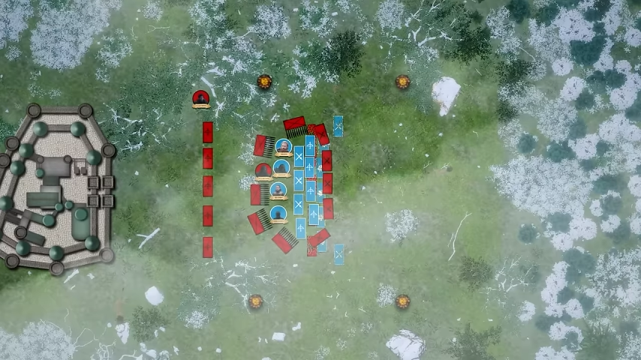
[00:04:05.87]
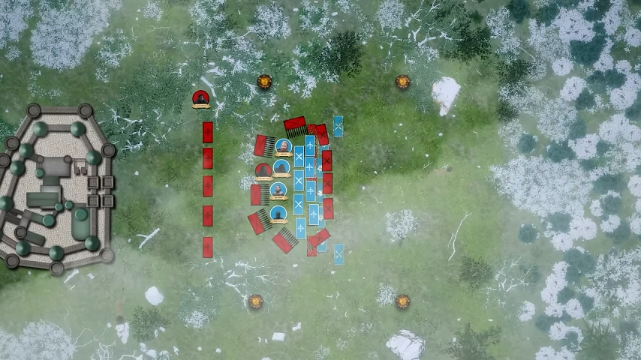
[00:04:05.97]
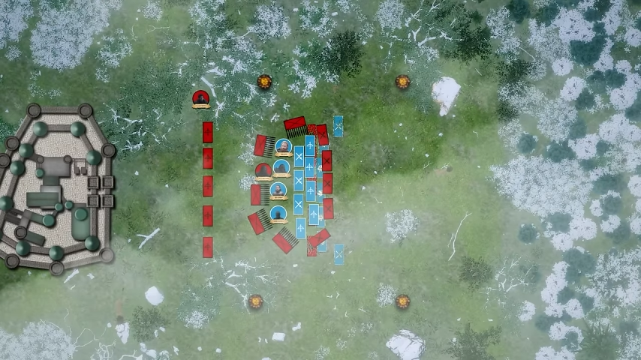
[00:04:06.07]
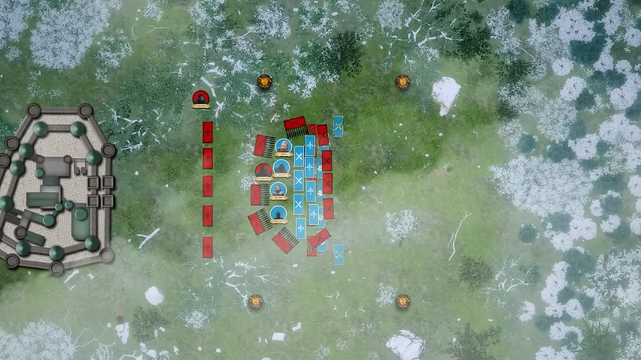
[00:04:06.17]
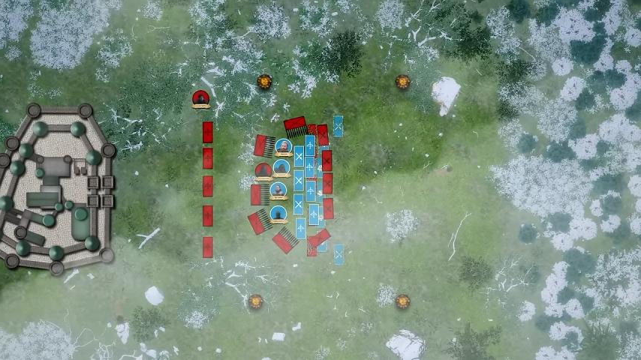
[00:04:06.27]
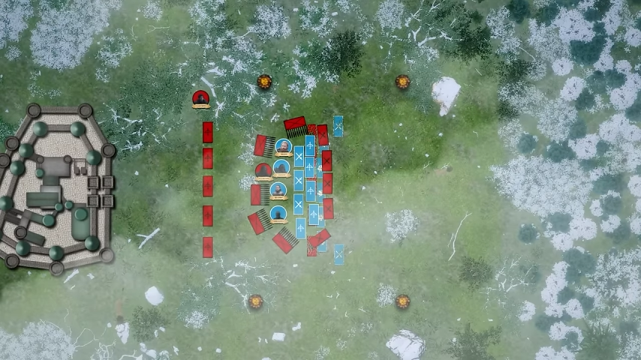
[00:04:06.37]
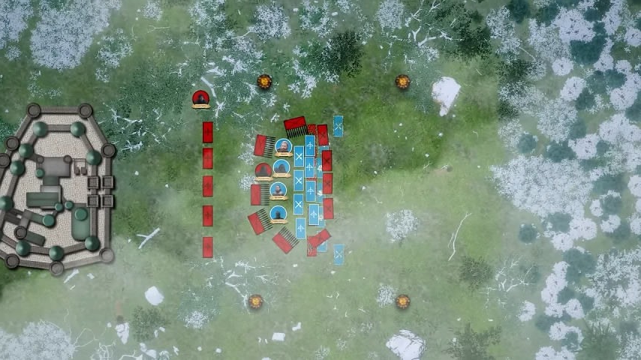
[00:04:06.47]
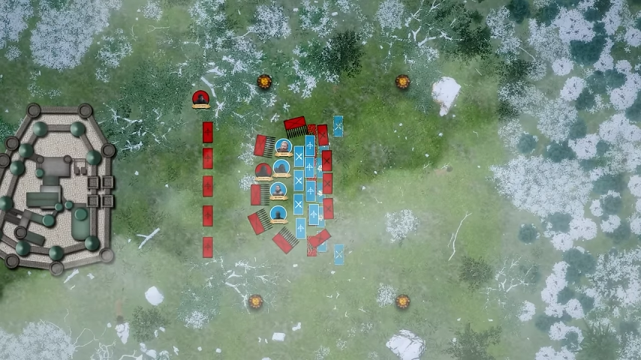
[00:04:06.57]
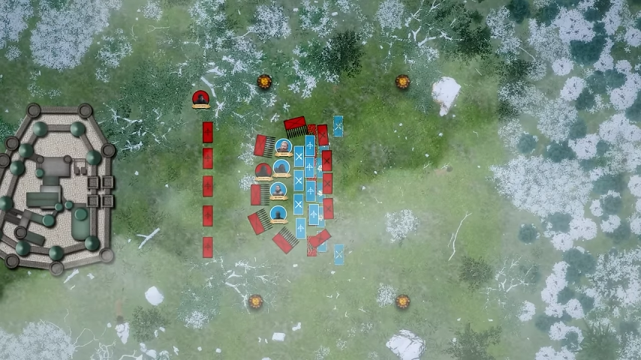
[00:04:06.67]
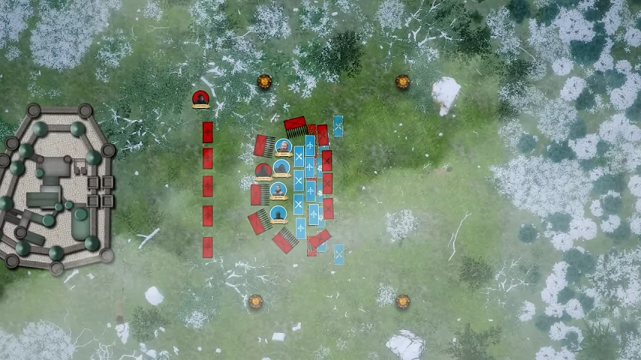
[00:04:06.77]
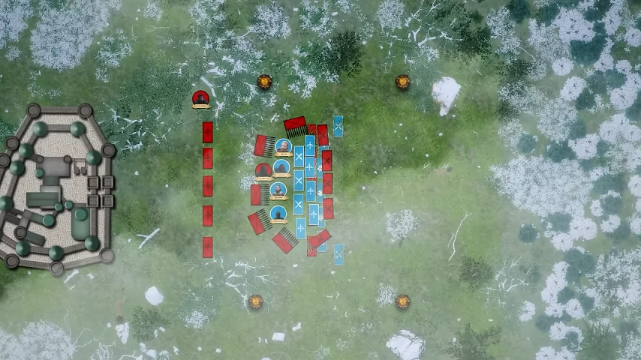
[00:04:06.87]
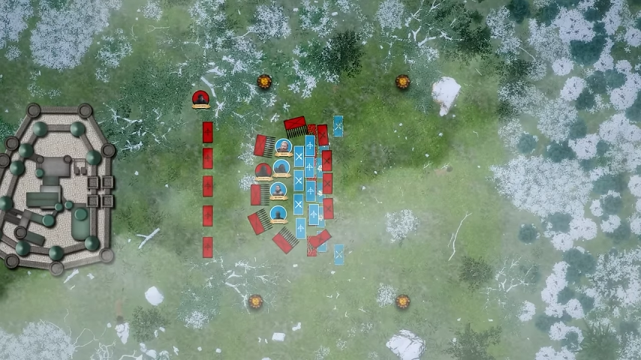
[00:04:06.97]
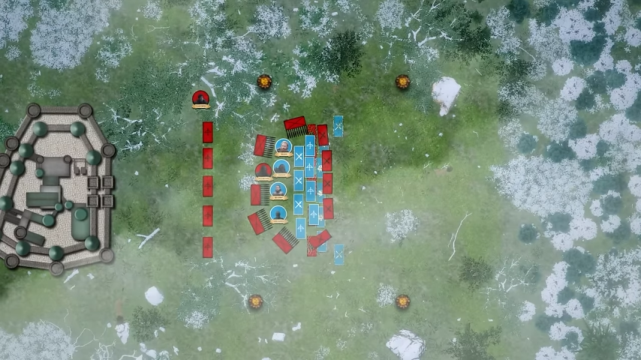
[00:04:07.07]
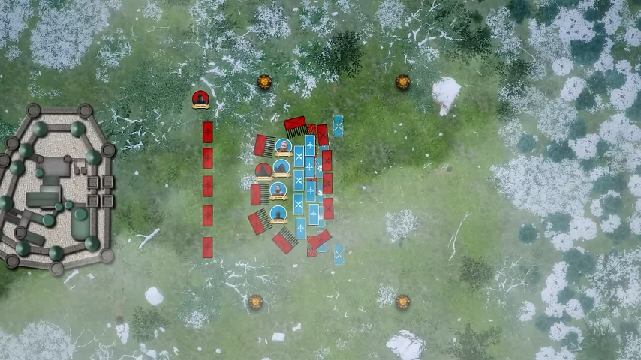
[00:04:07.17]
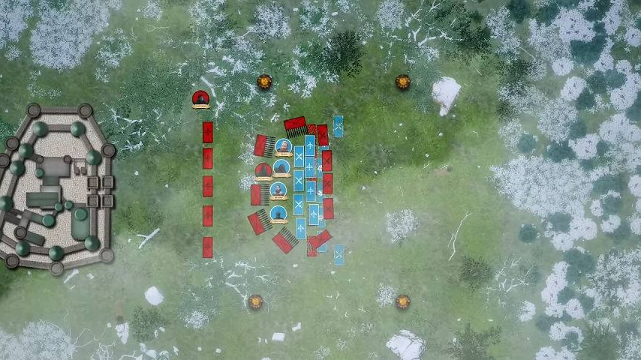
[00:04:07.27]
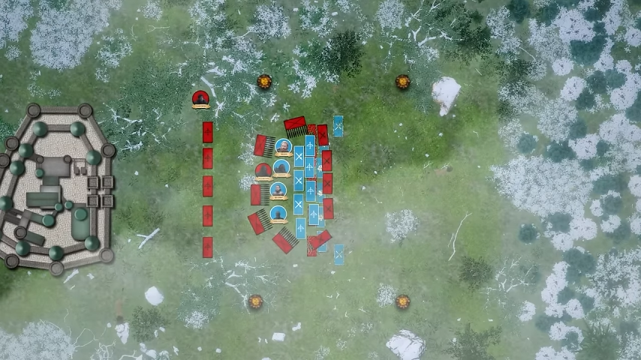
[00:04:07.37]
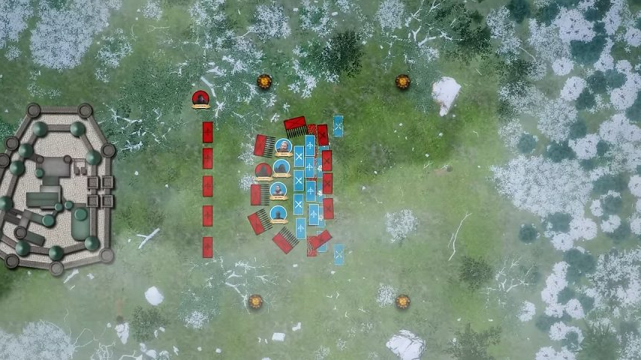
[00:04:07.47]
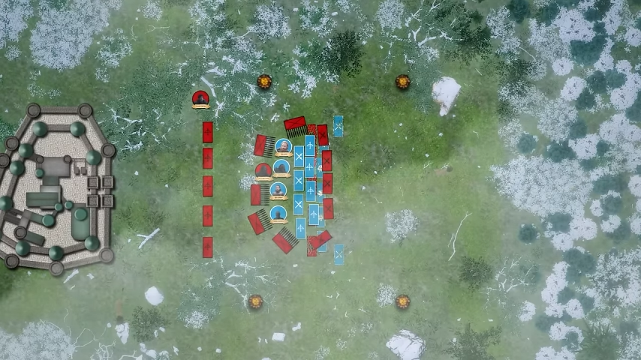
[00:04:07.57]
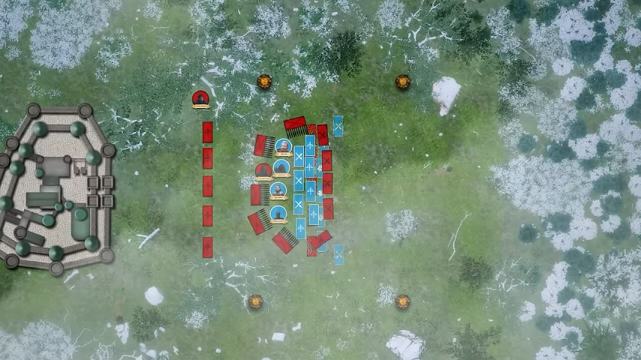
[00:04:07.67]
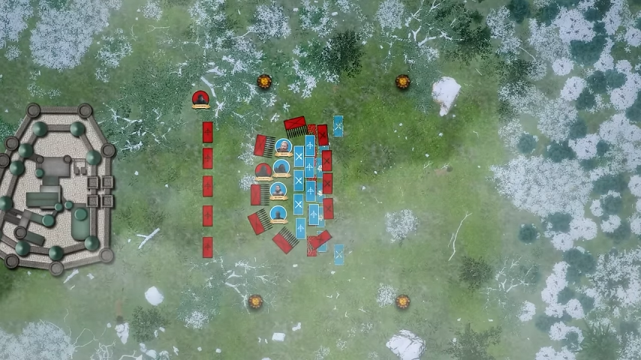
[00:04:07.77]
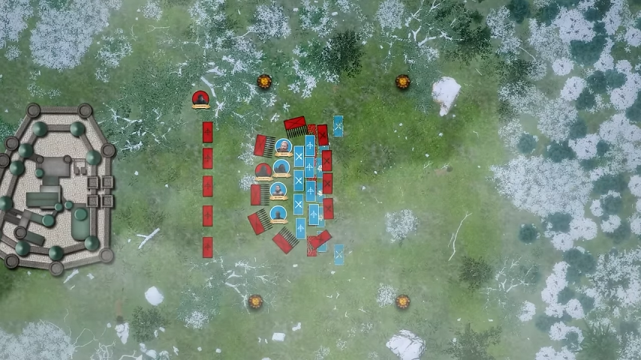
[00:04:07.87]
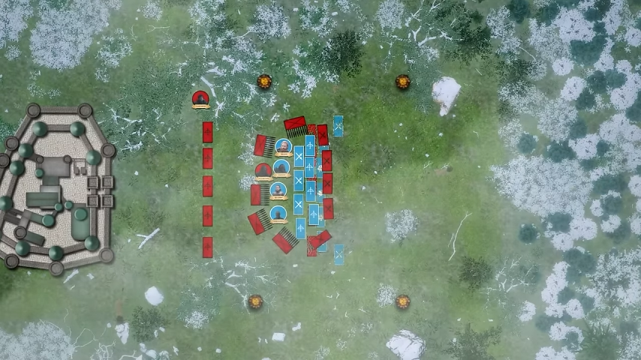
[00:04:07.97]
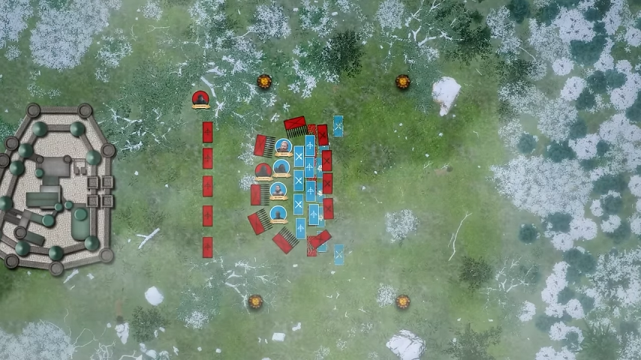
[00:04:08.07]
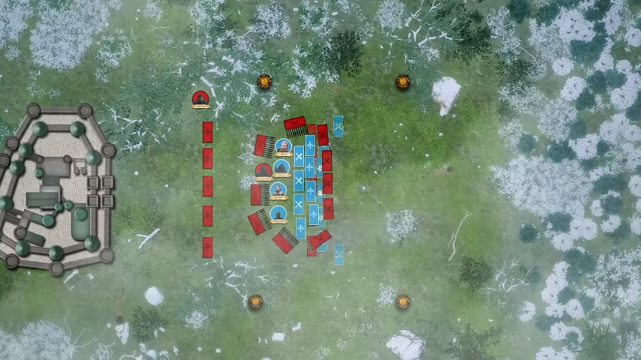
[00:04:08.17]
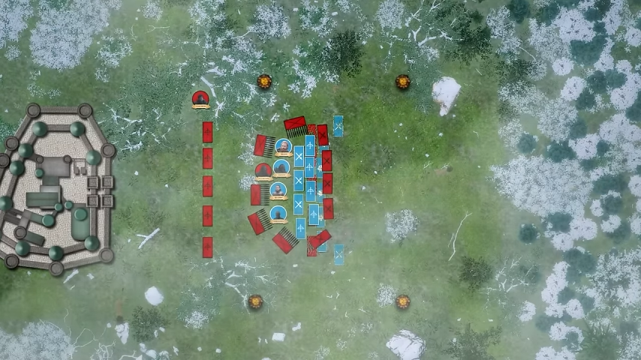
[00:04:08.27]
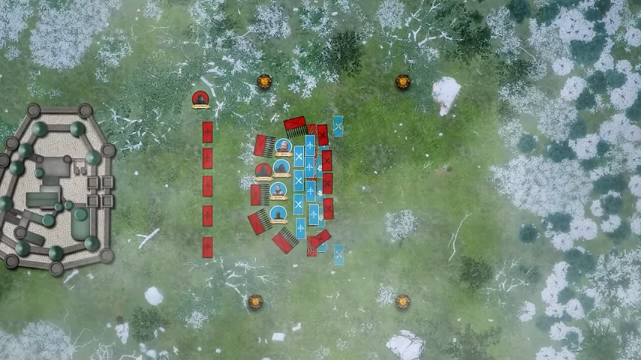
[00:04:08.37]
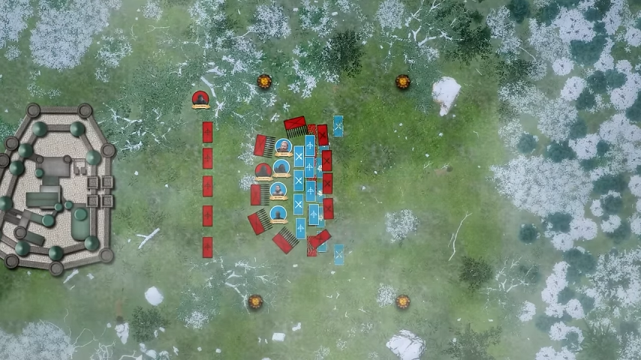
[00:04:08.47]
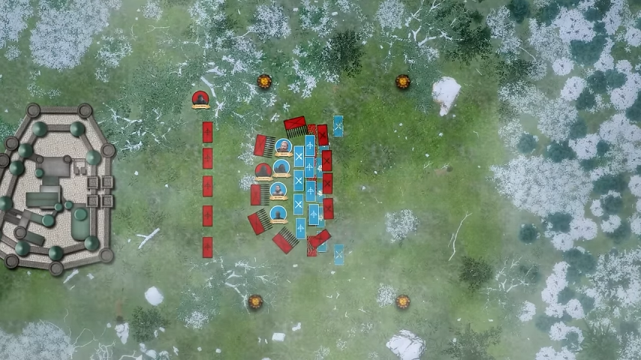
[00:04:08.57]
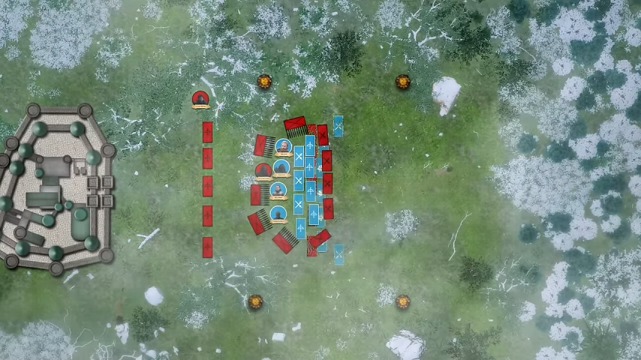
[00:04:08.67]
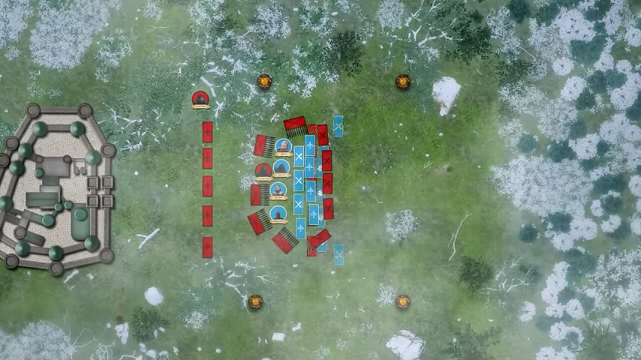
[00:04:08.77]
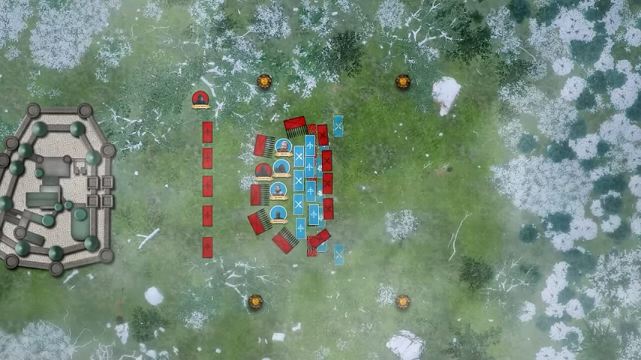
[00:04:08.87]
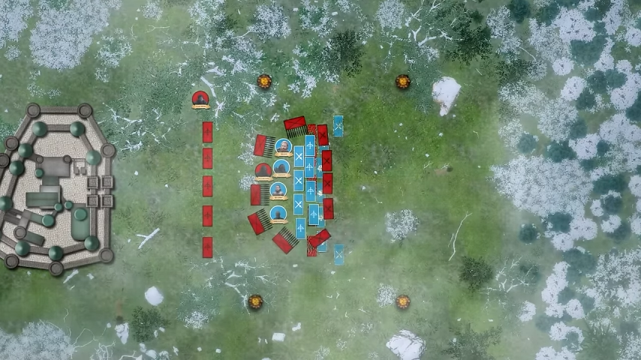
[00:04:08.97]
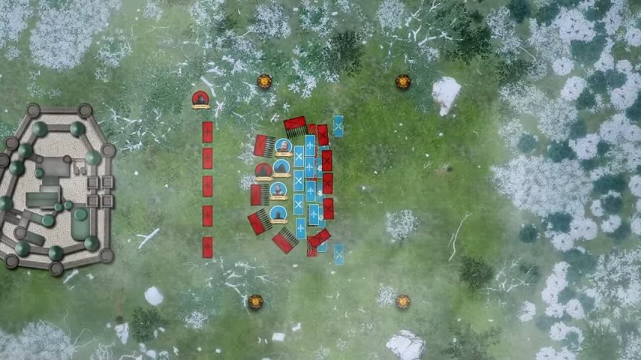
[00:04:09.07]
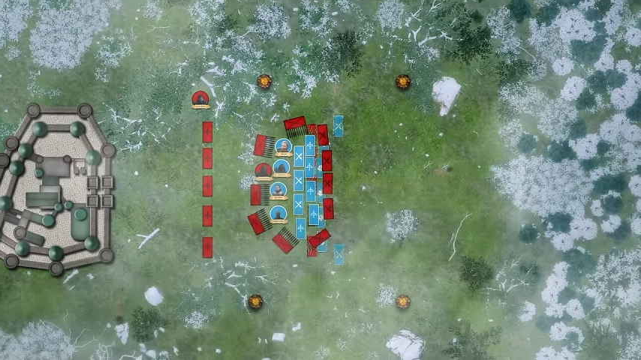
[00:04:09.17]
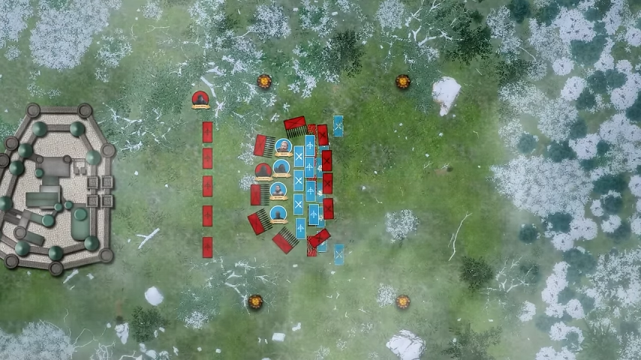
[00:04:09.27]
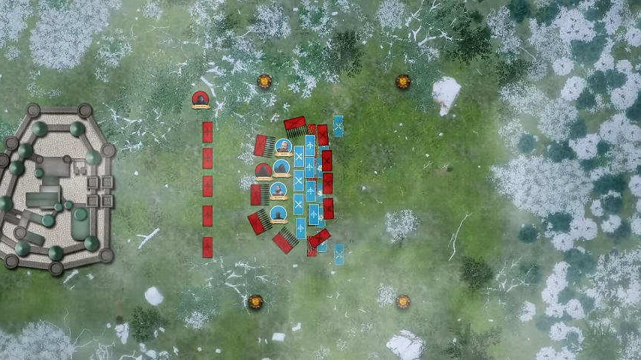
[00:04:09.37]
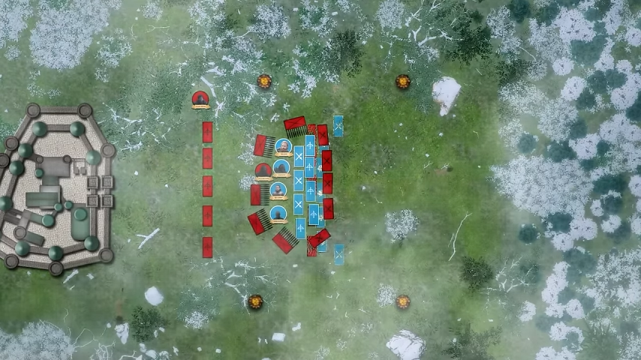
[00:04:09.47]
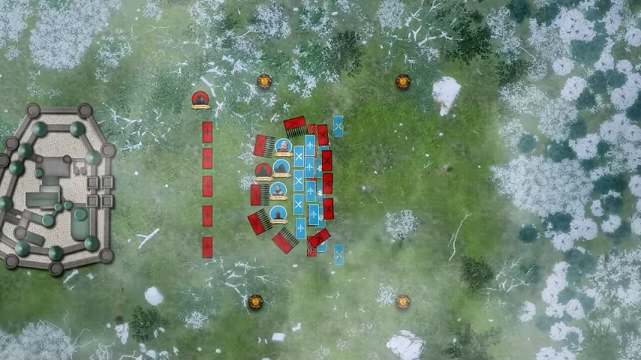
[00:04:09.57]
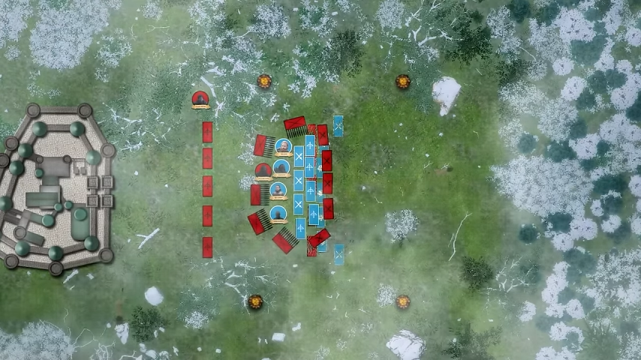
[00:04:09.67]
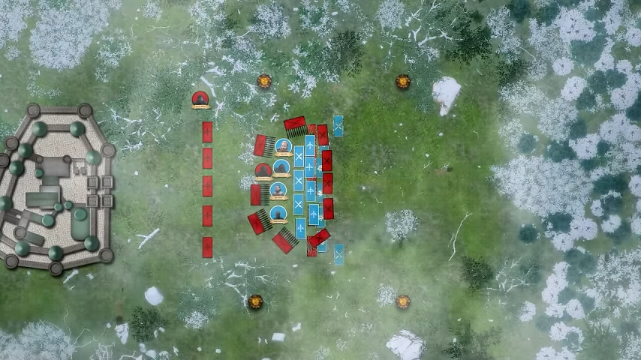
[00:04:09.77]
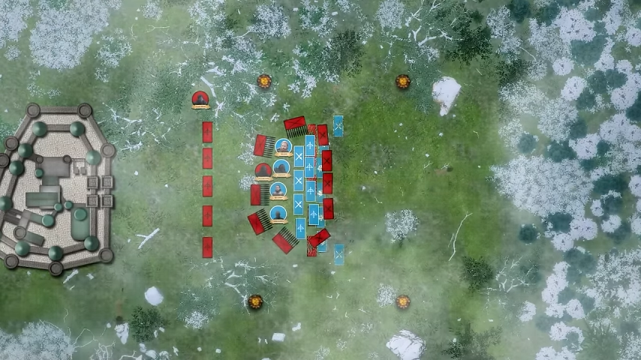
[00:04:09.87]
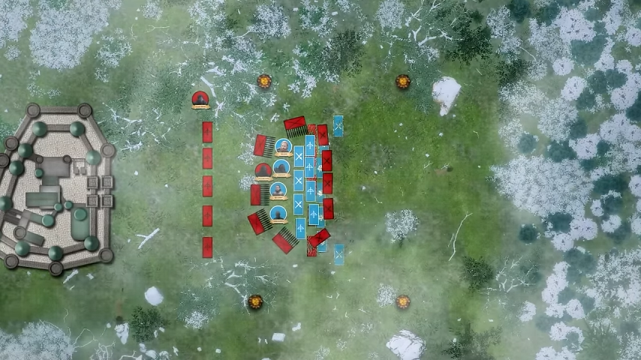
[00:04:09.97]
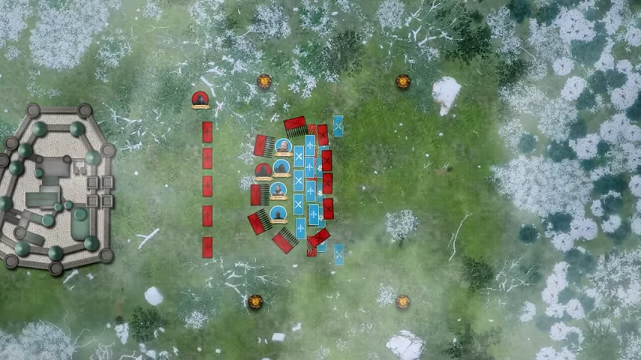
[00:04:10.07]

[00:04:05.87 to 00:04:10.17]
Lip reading: (no speaker visible)